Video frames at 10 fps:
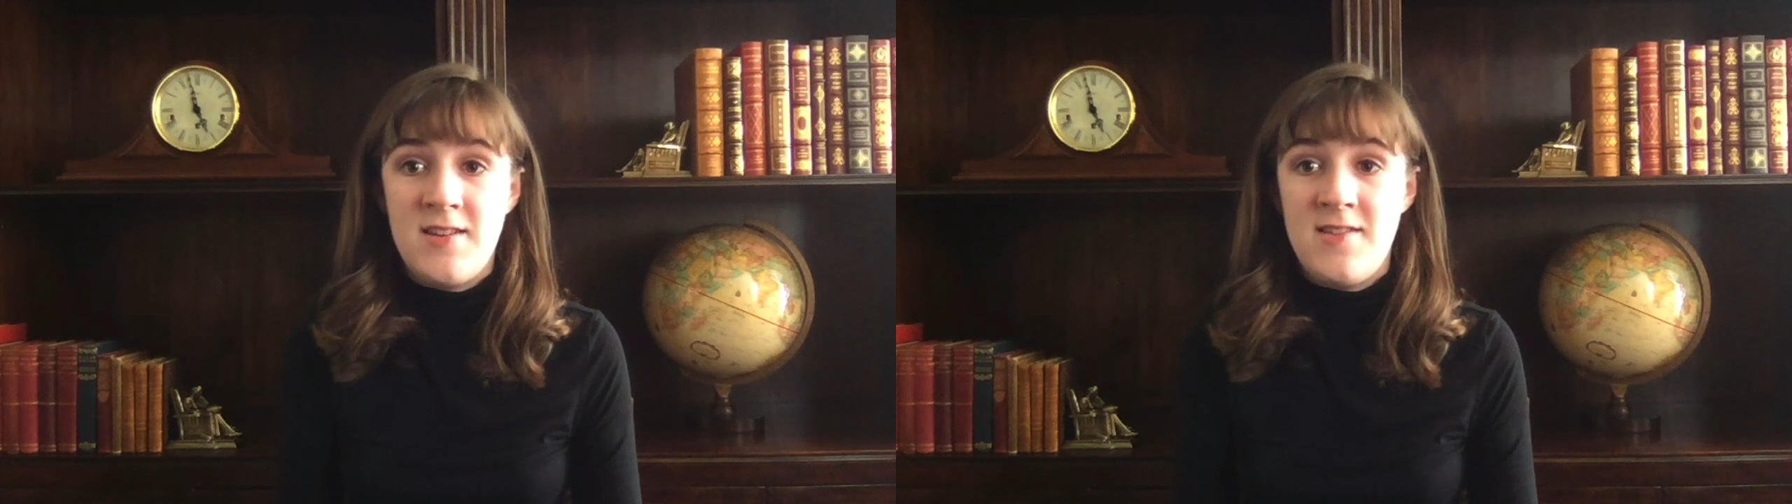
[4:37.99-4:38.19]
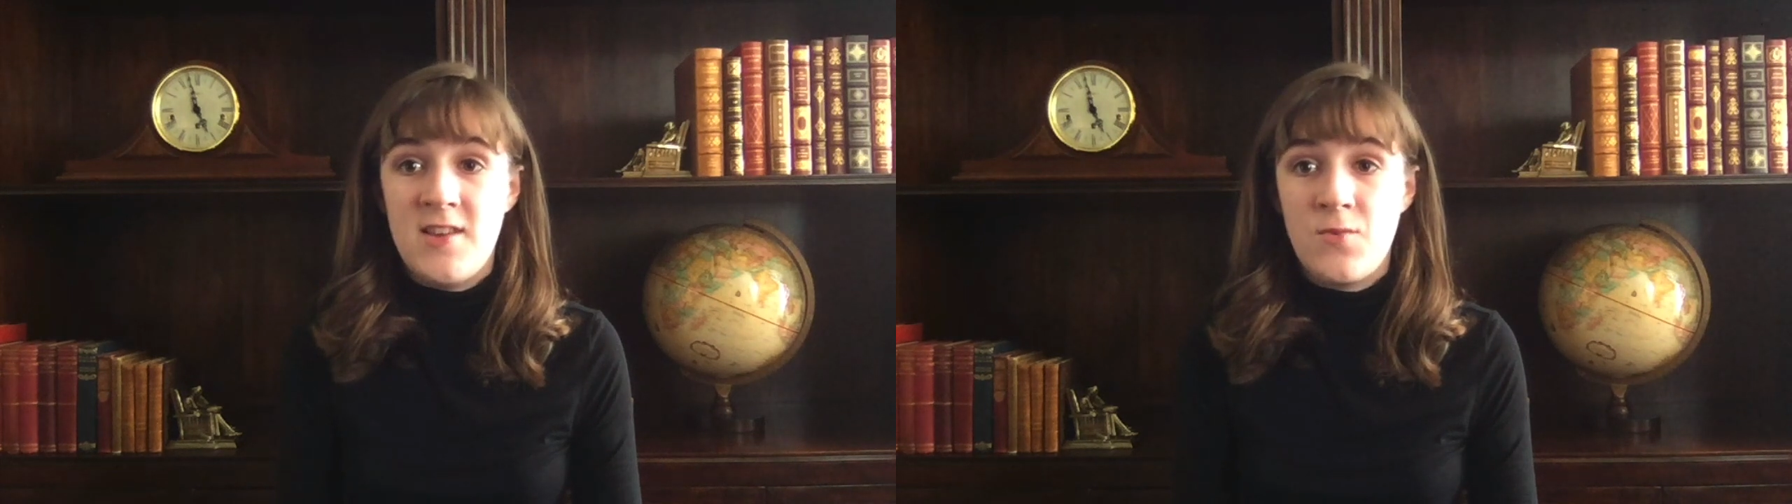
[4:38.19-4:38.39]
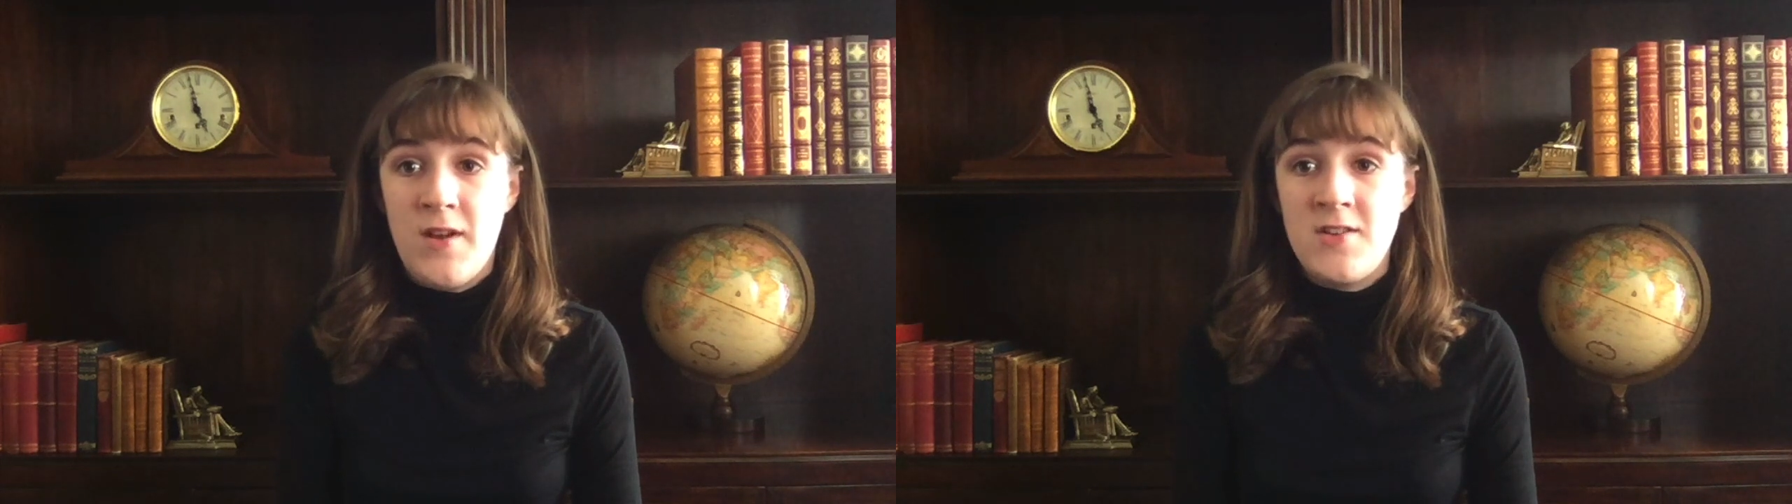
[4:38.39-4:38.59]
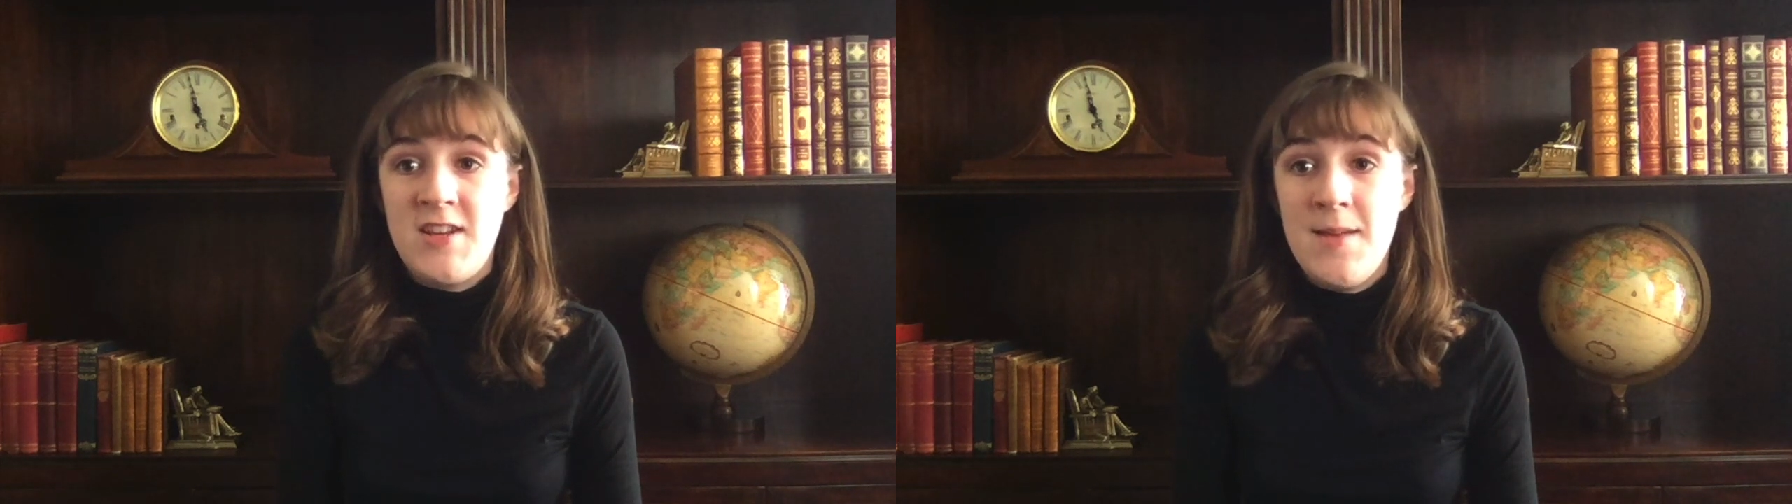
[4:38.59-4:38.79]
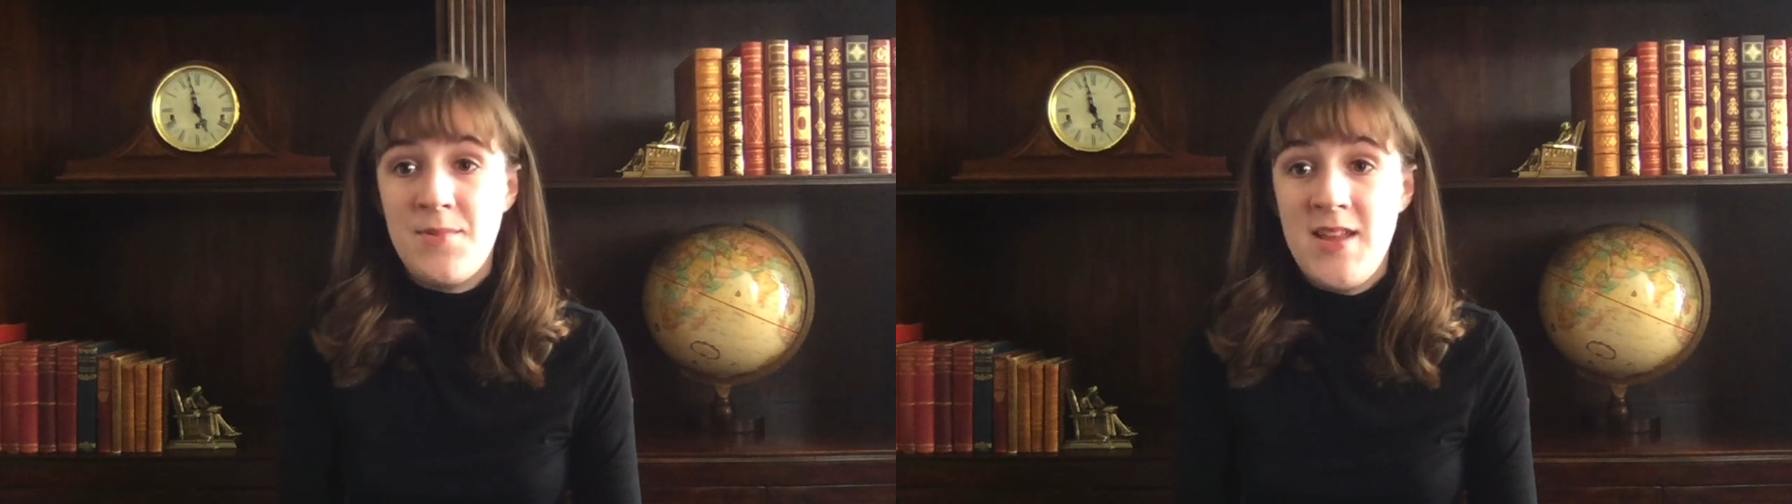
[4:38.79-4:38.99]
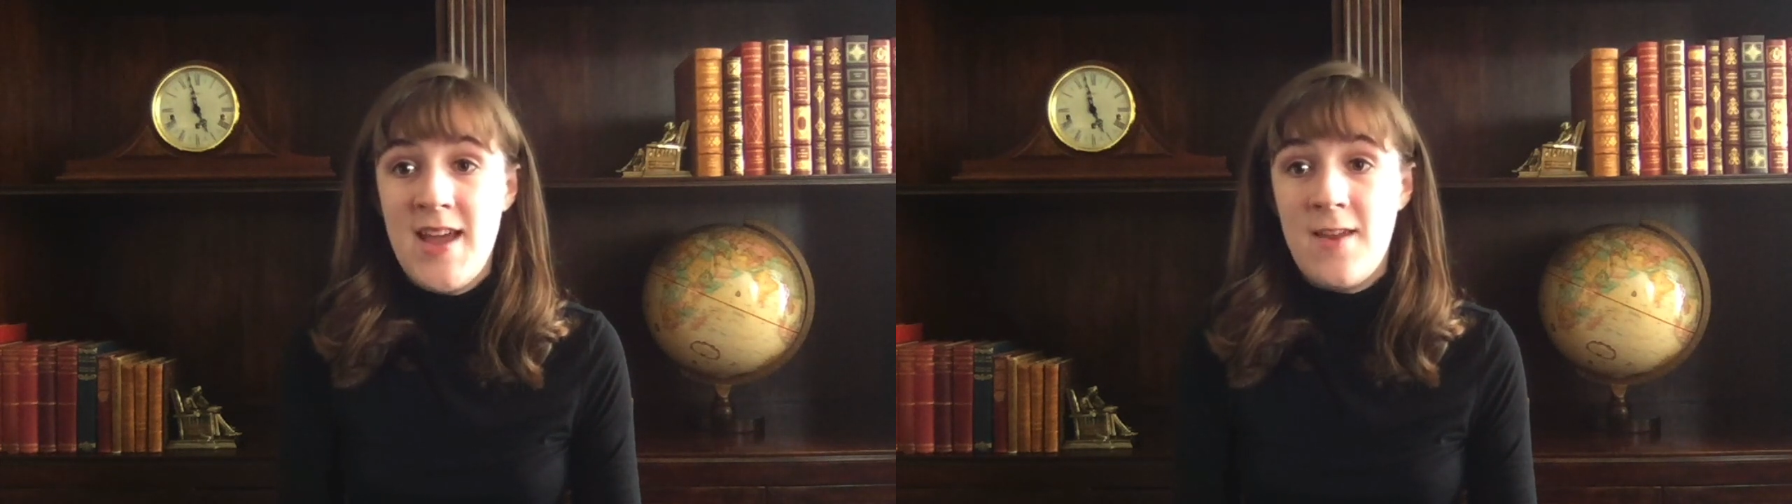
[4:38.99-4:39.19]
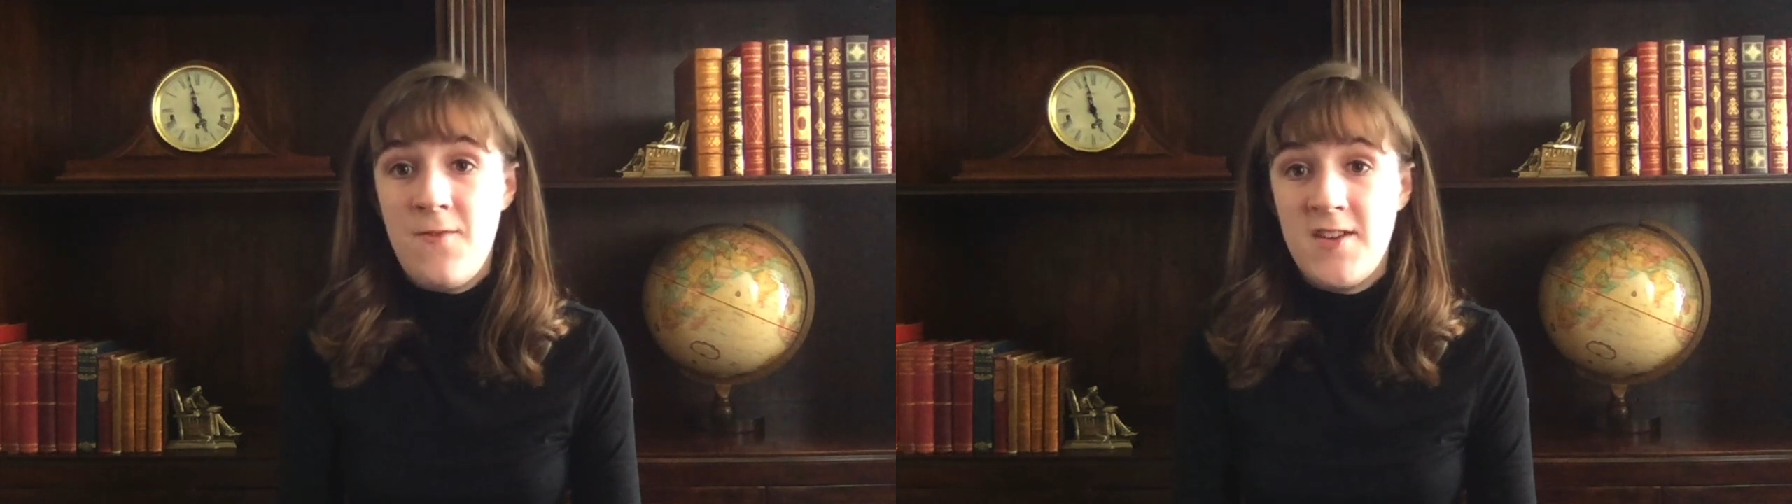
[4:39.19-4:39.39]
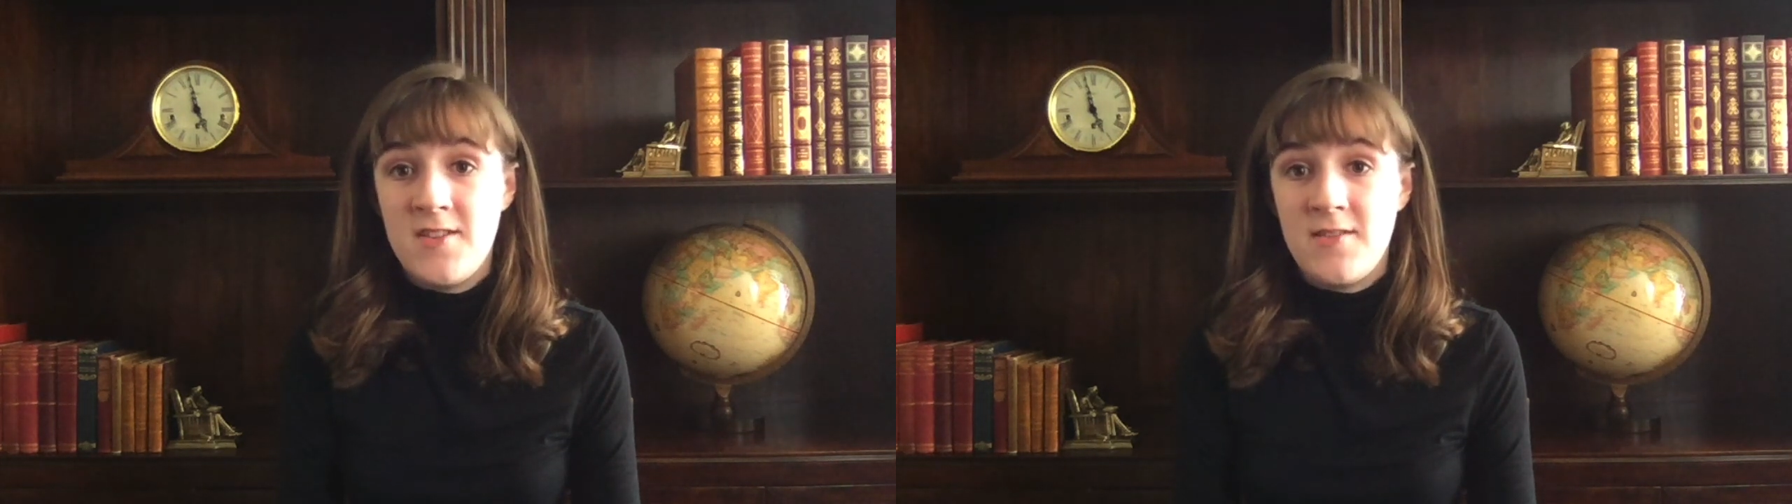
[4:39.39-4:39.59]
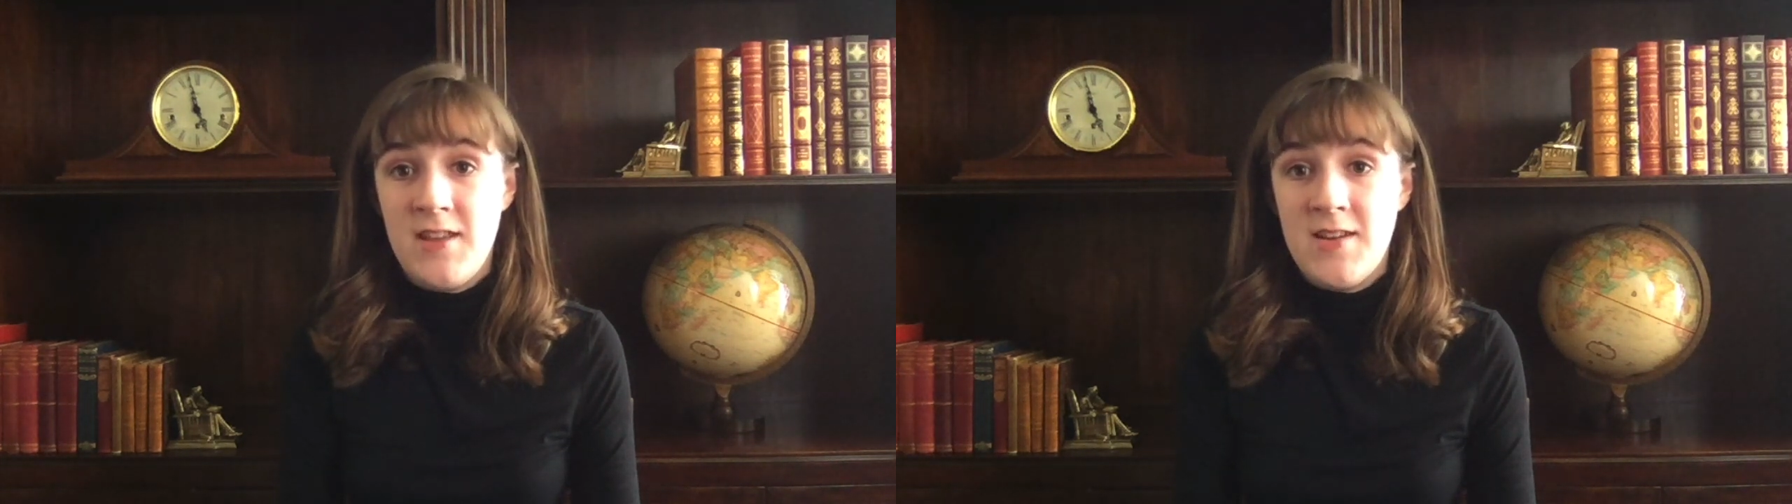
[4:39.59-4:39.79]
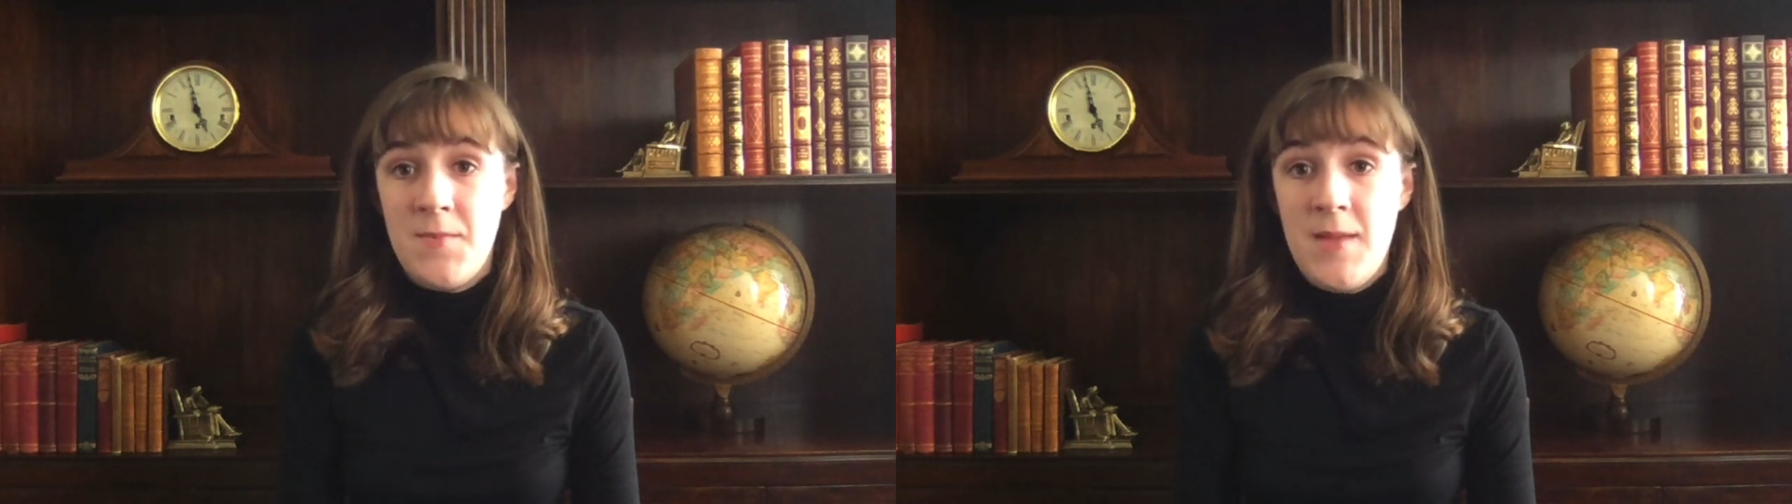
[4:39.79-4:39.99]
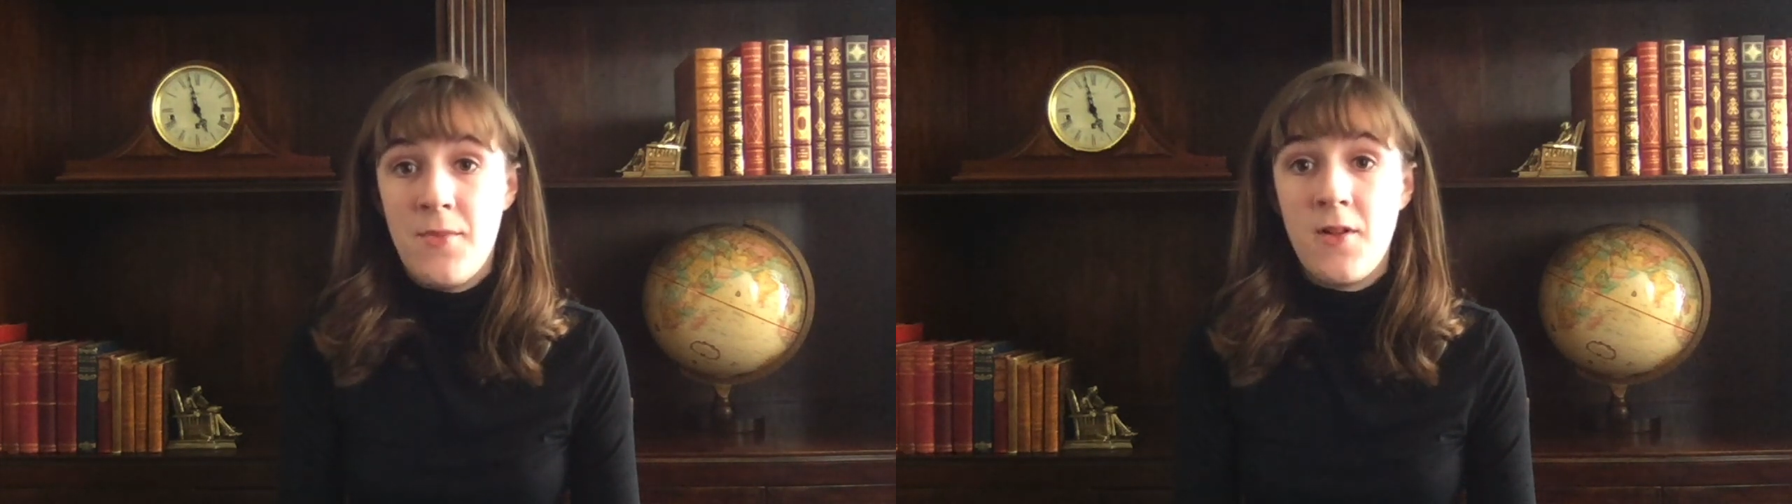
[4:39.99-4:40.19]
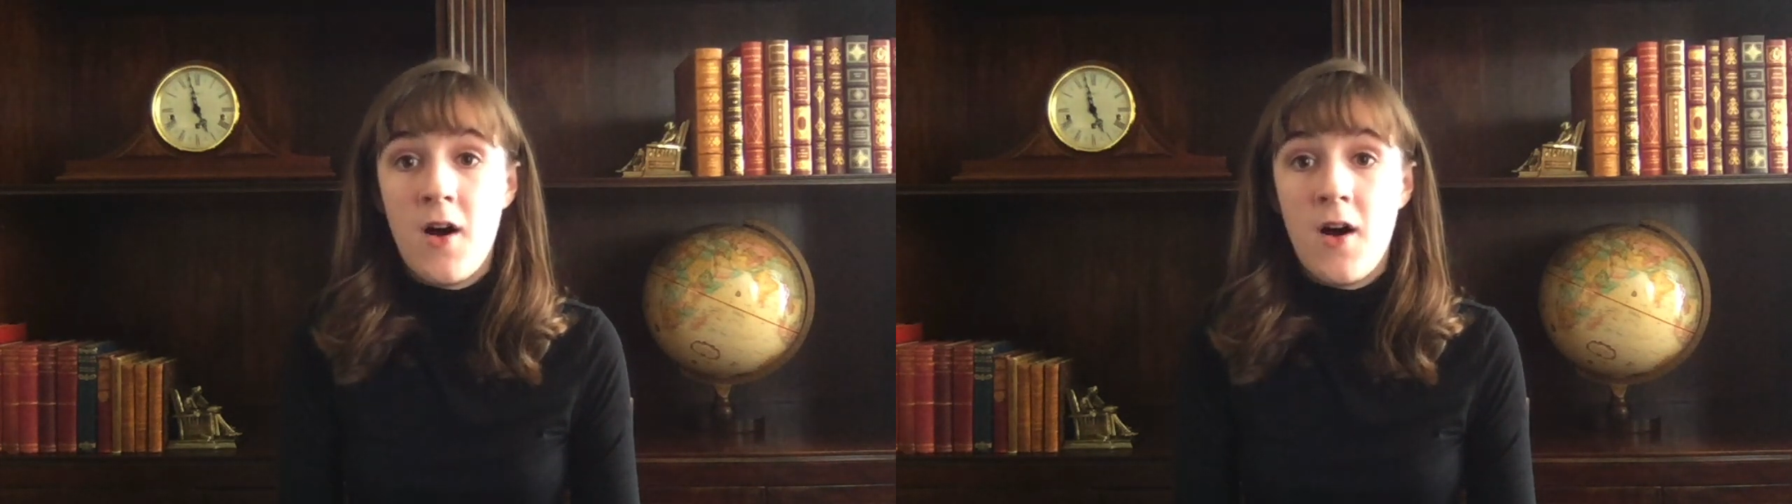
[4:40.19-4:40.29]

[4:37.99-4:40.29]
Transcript: as this one cheaply and efficiently to people